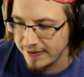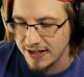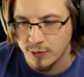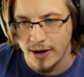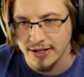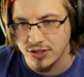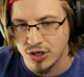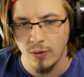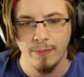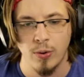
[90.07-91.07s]
That's why it's
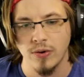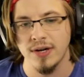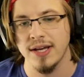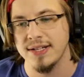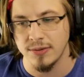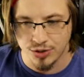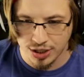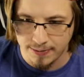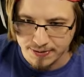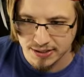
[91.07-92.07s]
so important to get some
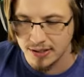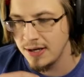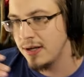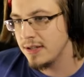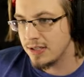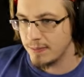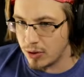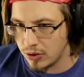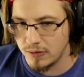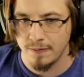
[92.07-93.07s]
chips, some
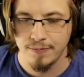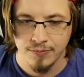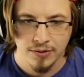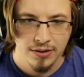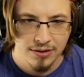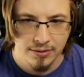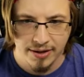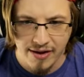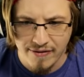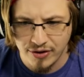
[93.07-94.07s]
mult, a little bit
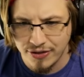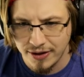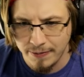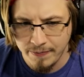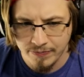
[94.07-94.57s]
of everything.